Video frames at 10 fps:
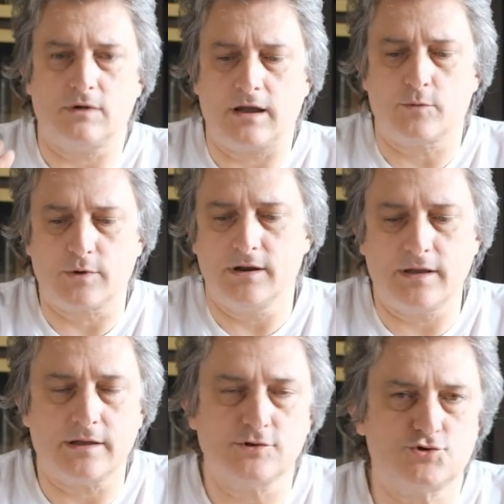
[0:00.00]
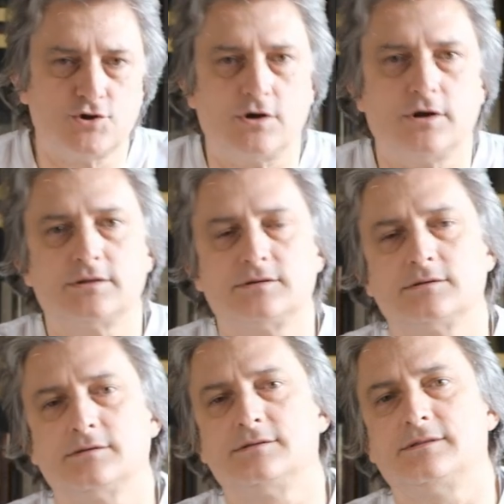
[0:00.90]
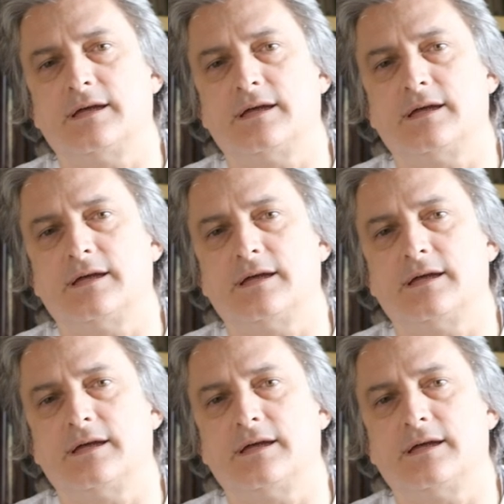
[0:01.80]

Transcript: I really enjoyed the